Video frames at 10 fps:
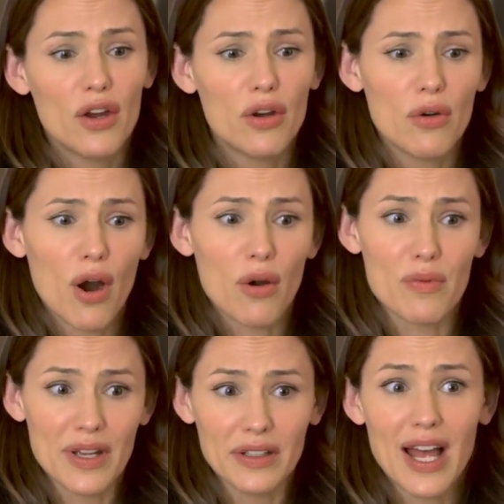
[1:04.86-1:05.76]
who
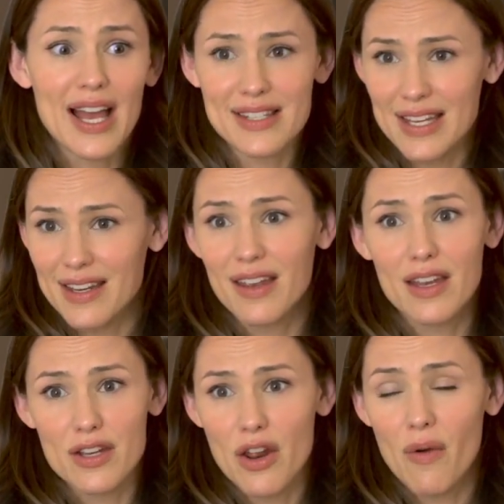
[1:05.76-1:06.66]
are
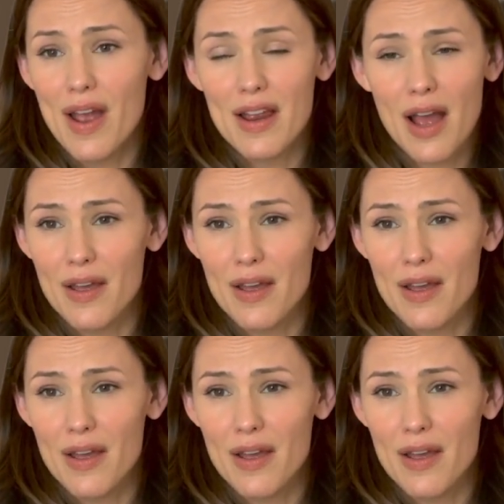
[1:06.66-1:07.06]
realizing, you know, I,